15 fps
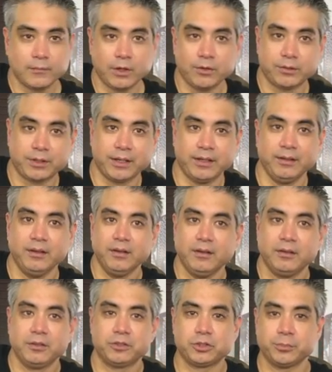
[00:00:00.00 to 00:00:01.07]
Okay,
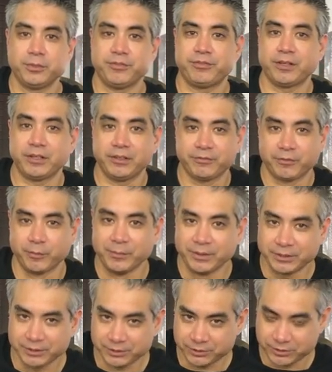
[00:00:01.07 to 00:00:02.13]
this should be fairly
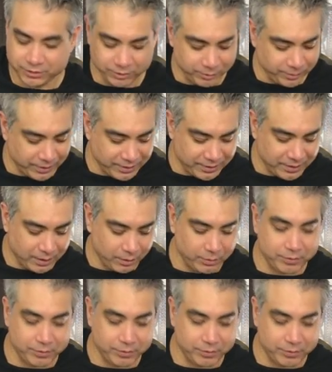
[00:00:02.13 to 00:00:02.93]
familiar to you by now.